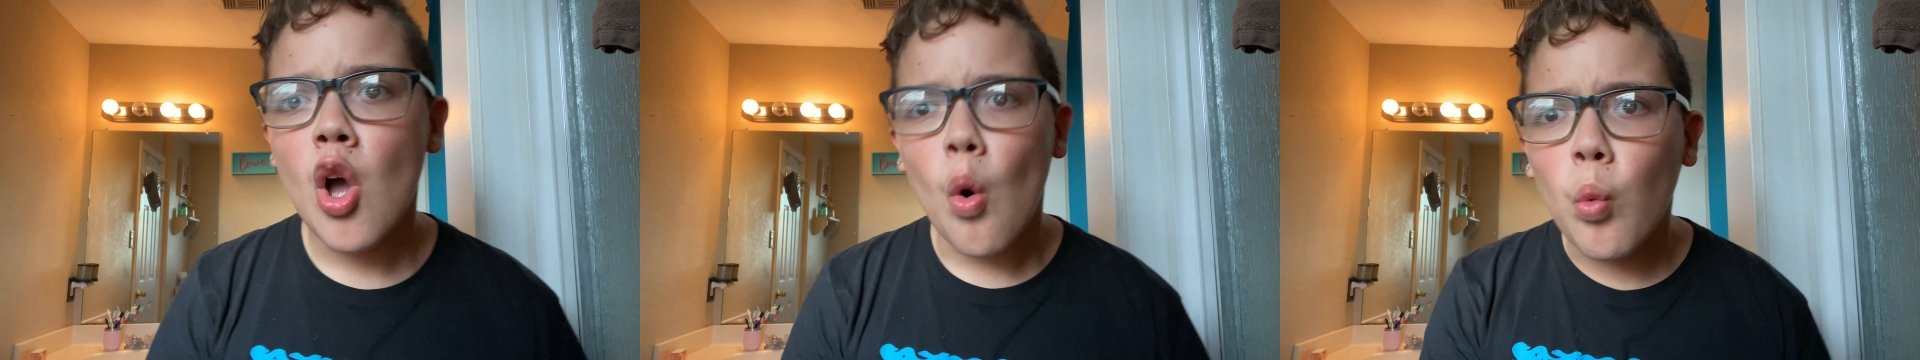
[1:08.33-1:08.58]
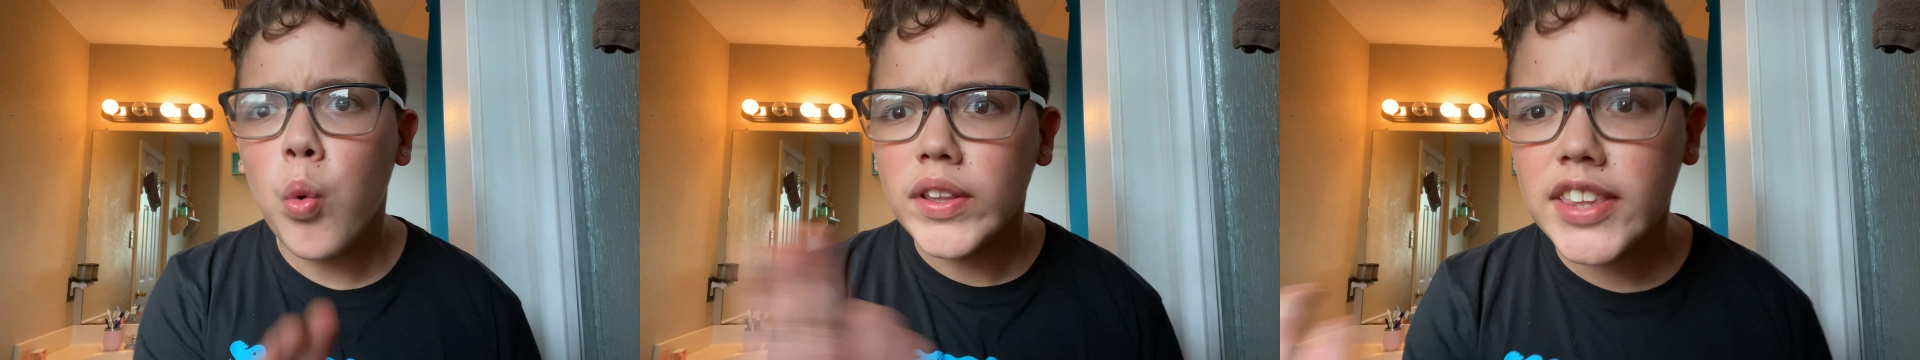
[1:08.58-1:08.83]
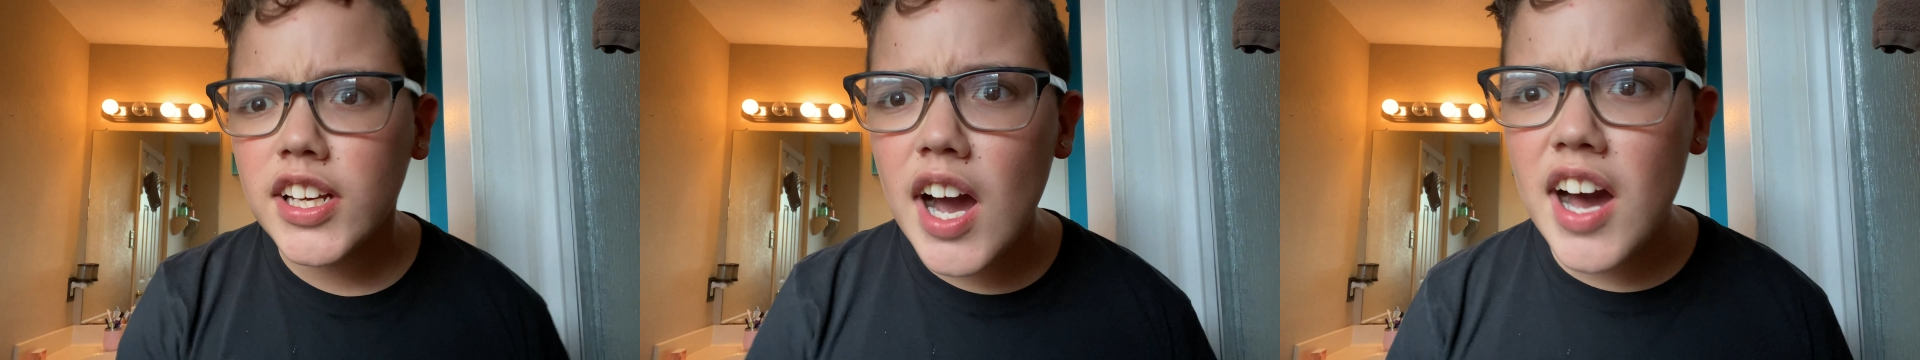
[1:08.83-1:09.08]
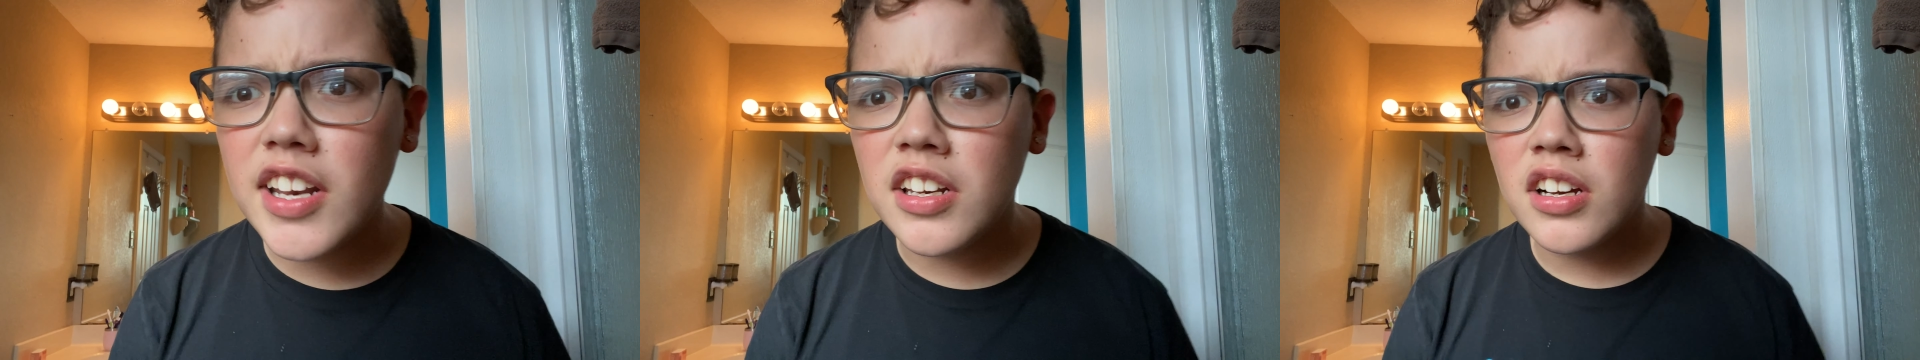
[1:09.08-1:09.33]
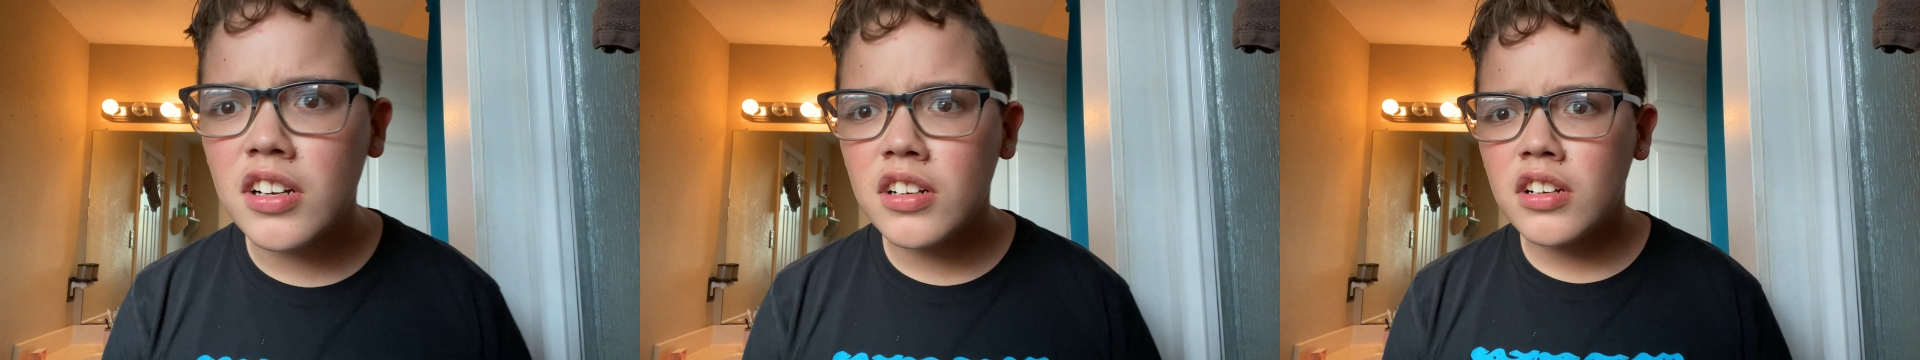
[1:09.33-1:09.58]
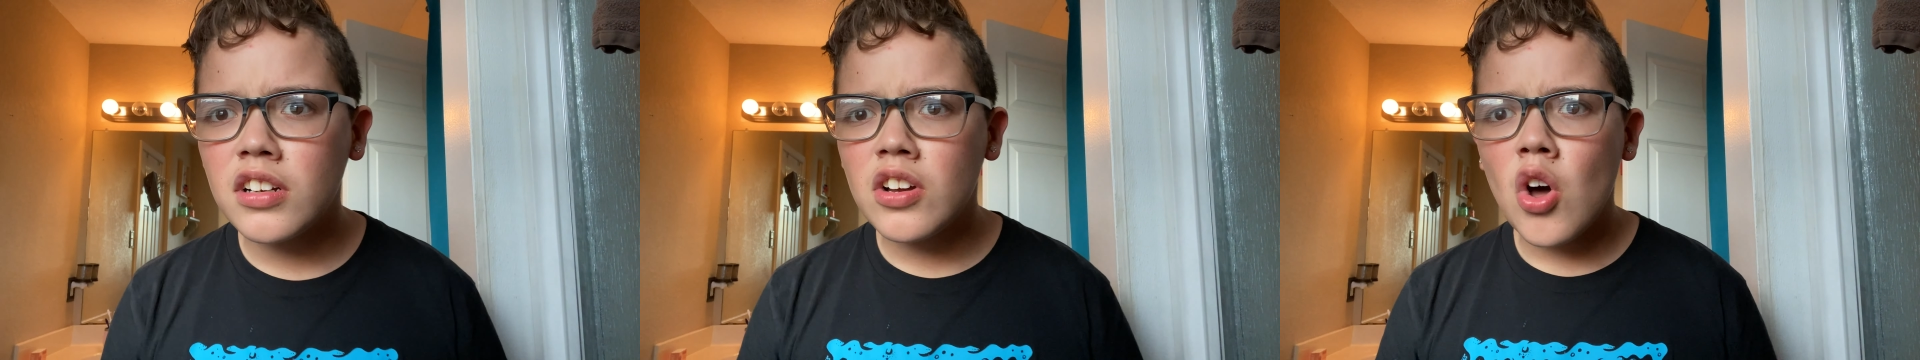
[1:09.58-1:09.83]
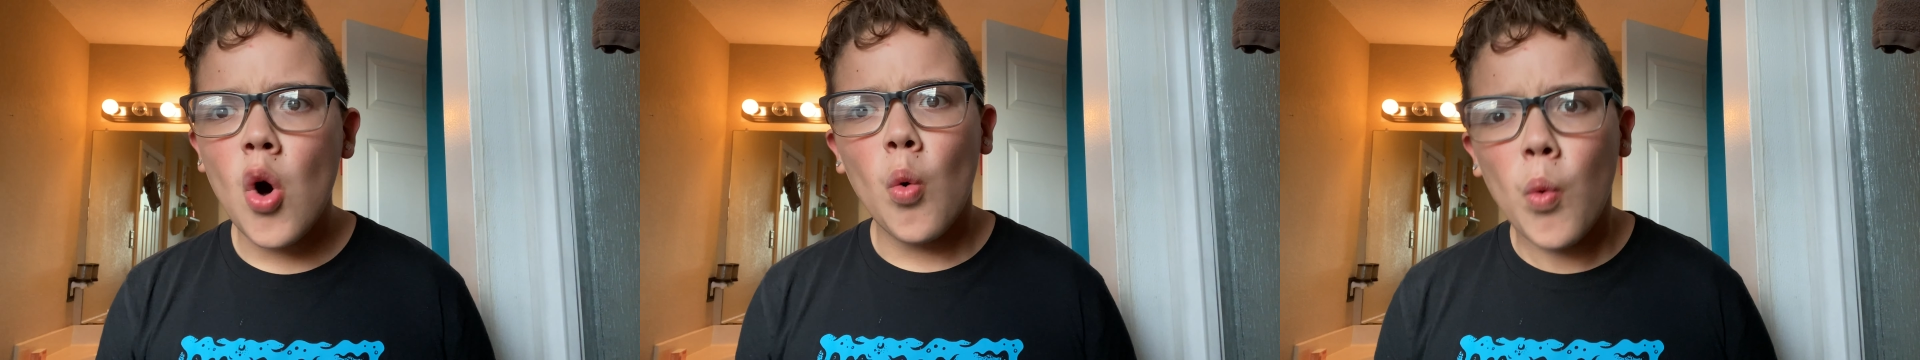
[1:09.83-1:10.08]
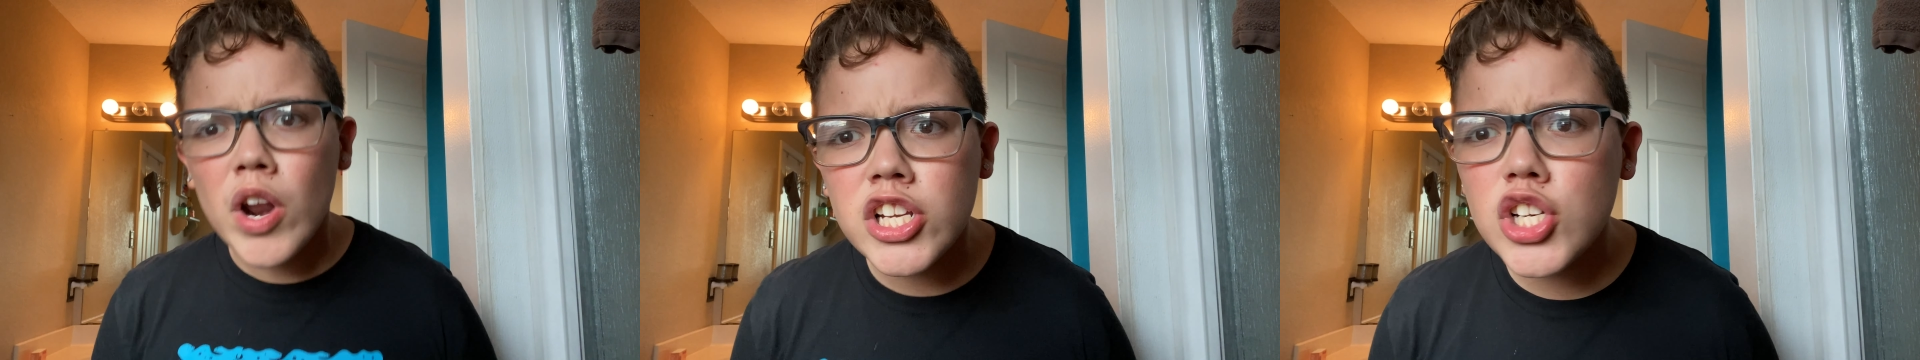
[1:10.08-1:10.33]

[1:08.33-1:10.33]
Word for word: With a gun! What's